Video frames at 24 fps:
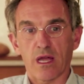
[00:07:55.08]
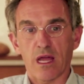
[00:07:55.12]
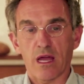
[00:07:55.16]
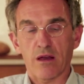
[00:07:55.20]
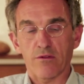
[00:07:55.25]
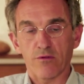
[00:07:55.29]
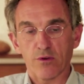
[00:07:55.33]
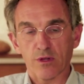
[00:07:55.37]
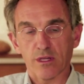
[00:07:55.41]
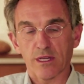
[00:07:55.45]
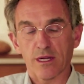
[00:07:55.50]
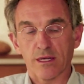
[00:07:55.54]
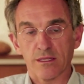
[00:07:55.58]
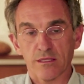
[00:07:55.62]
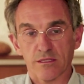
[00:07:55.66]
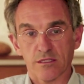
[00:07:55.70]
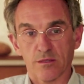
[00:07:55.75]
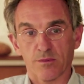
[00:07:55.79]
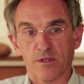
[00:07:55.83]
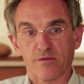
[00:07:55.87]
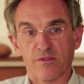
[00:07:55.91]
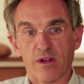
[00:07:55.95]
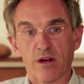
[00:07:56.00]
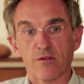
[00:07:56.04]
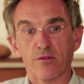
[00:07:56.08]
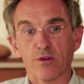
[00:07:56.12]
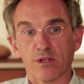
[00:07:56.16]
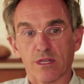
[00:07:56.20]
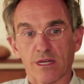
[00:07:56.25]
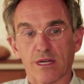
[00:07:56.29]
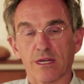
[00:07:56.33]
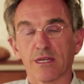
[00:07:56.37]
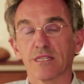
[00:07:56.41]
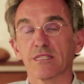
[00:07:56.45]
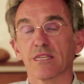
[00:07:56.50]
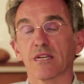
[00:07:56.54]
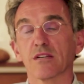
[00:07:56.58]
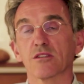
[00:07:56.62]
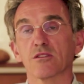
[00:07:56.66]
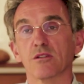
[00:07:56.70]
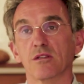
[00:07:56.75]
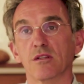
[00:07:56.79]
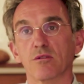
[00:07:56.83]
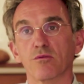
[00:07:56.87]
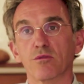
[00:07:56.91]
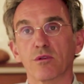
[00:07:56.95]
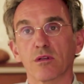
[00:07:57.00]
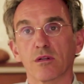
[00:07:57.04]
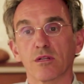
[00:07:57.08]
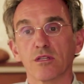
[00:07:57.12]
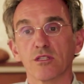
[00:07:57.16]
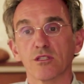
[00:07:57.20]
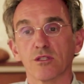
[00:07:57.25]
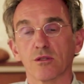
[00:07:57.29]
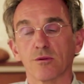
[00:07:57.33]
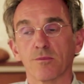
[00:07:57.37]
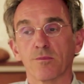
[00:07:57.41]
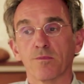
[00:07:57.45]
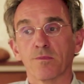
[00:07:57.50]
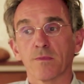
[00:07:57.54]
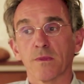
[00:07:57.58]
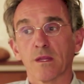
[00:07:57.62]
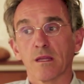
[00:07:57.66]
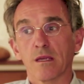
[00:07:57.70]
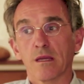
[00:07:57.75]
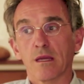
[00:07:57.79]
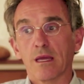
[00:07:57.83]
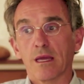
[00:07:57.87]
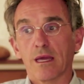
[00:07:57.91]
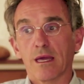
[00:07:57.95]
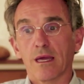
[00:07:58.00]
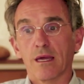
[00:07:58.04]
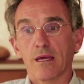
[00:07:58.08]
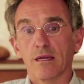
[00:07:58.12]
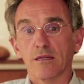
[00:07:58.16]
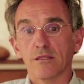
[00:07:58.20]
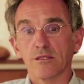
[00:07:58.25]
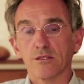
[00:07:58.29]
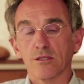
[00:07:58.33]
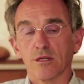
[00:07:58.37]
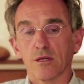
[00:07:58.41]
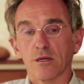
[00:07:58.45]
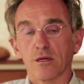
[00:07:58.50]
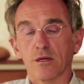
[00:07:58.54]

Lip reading: Africa and support of Africa is actually a real issue, and